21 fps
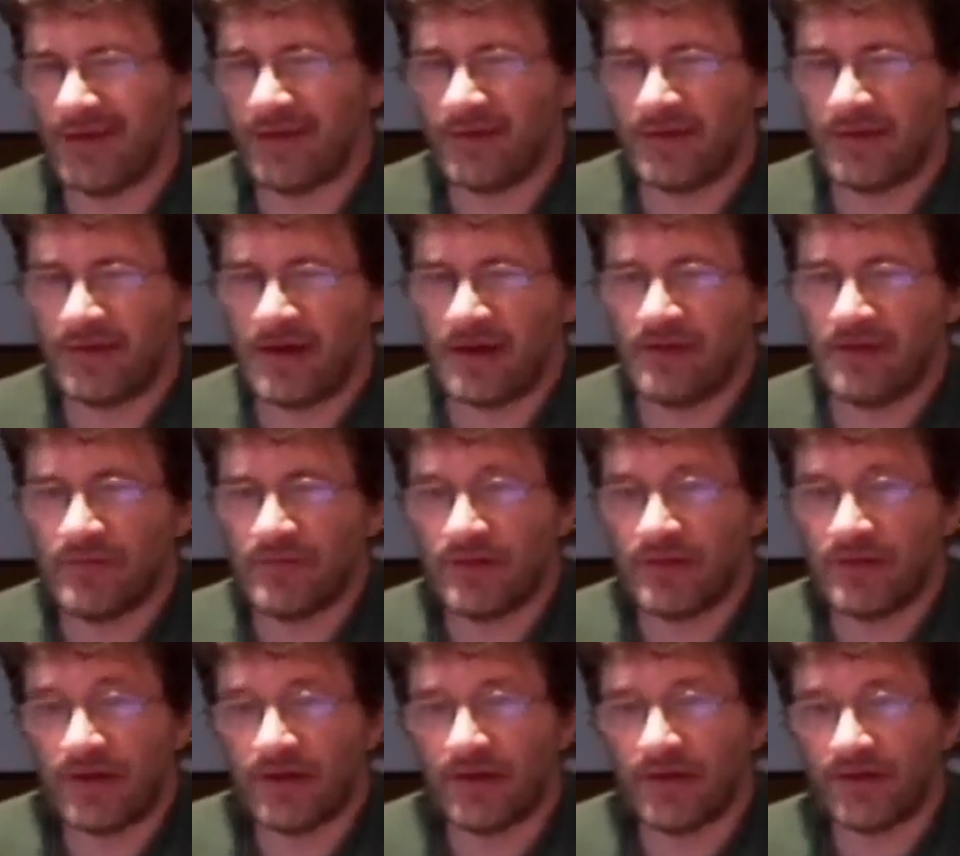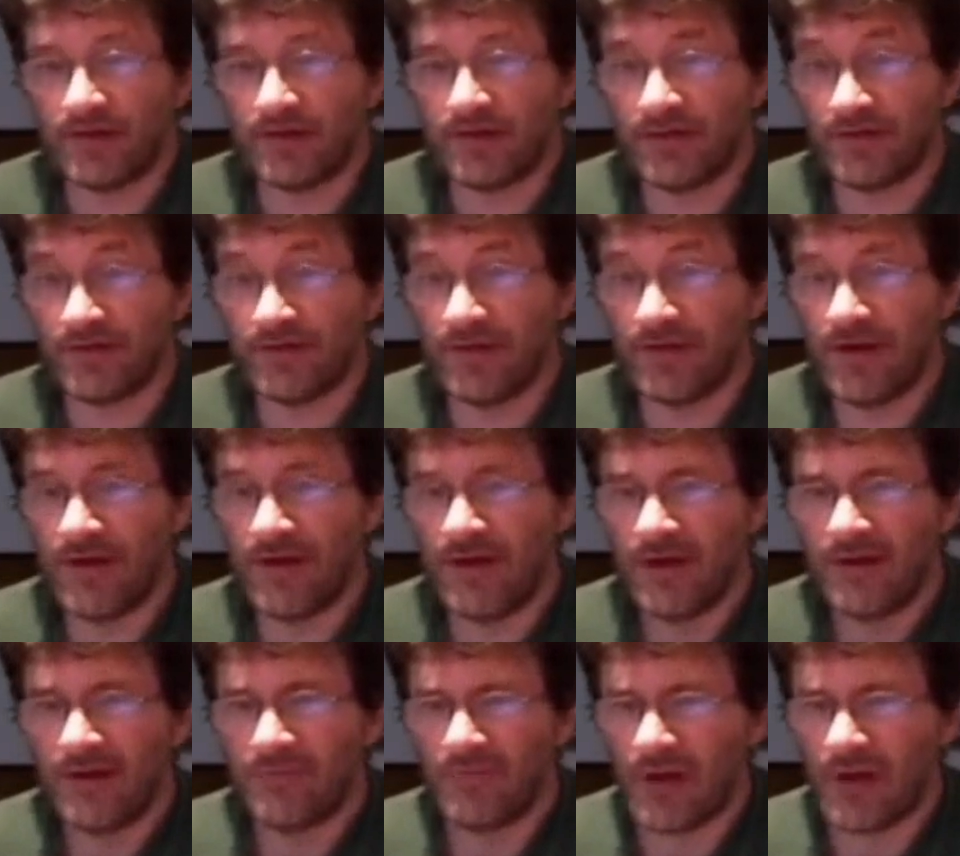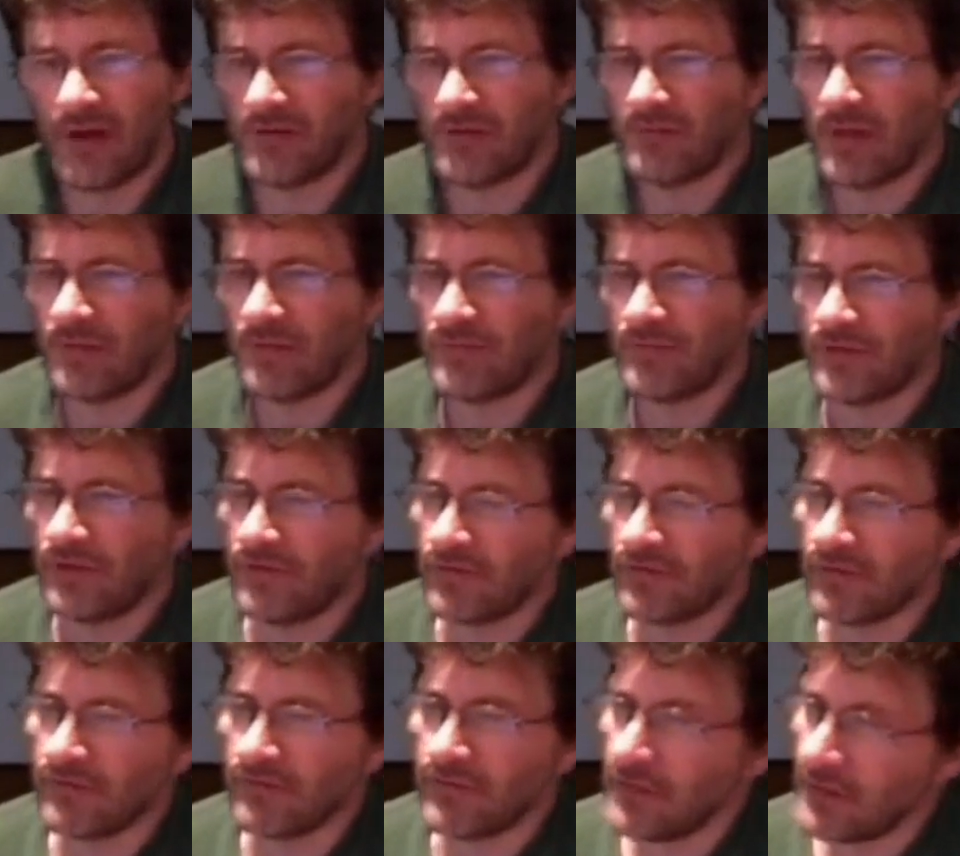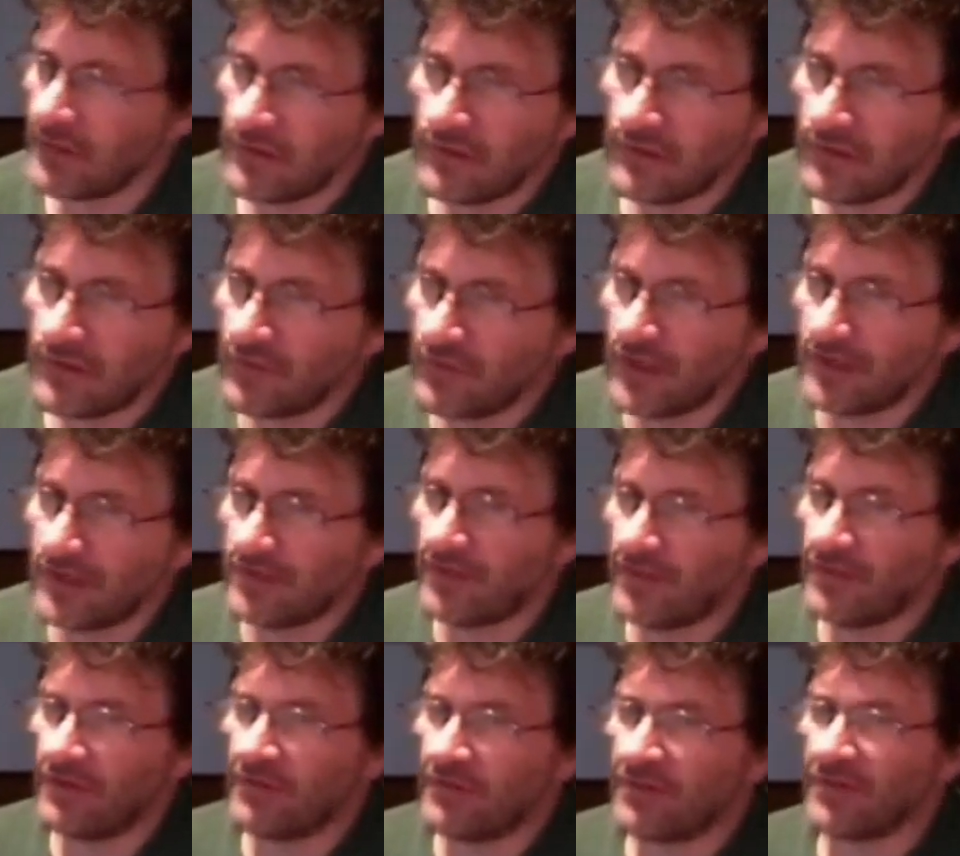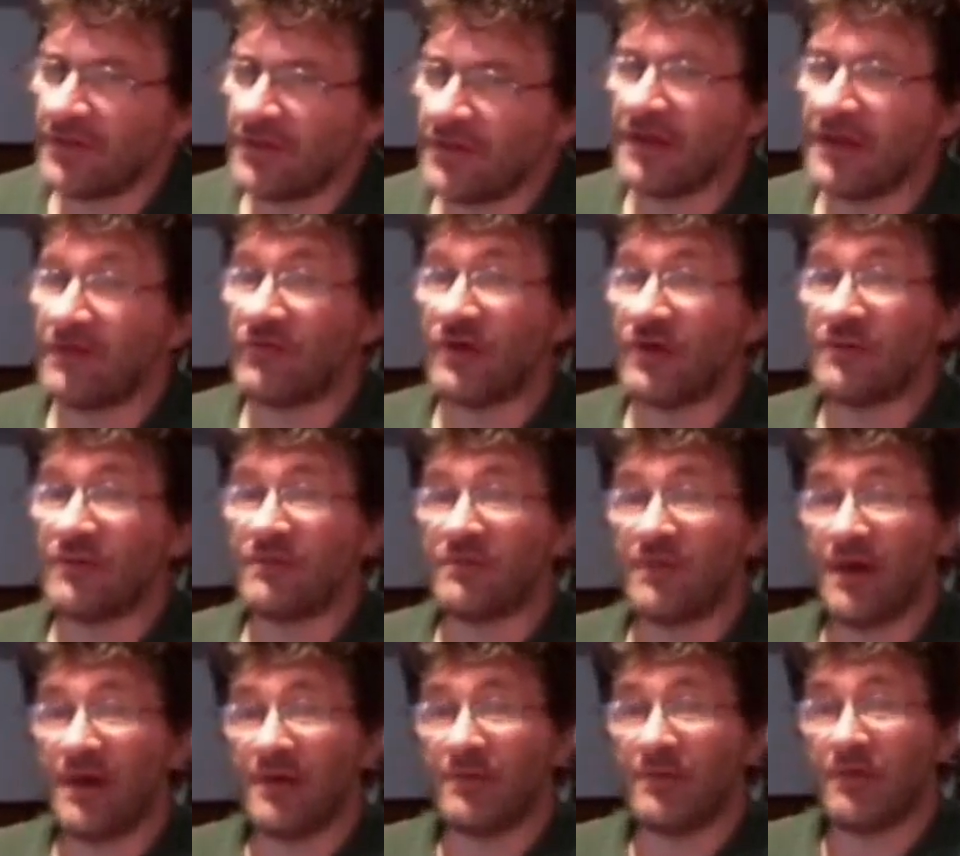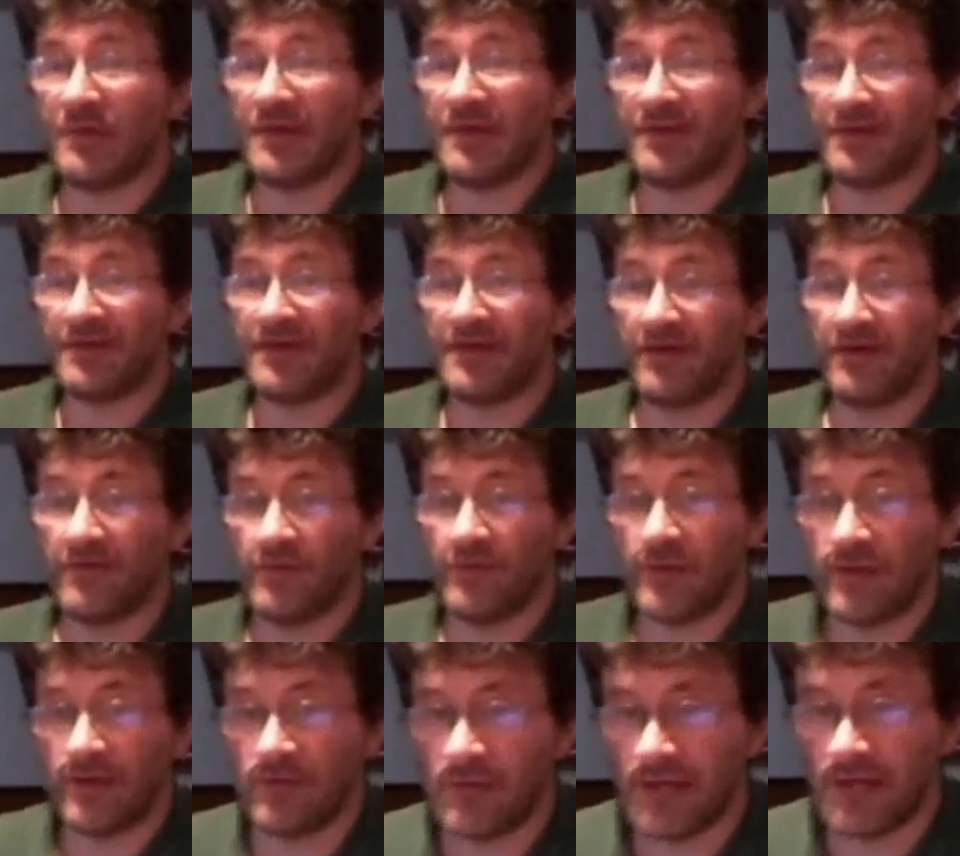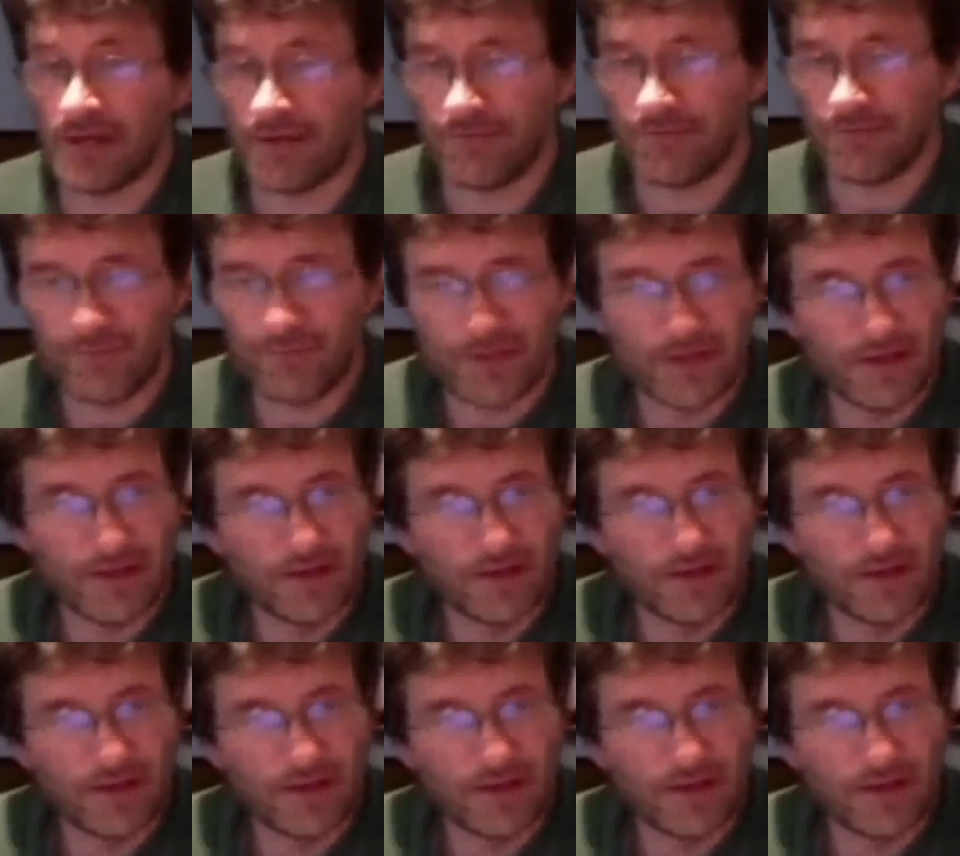it's kind of ridiculous, since modern Bible users really don't object to the use of the King James Bible. It's the other way around.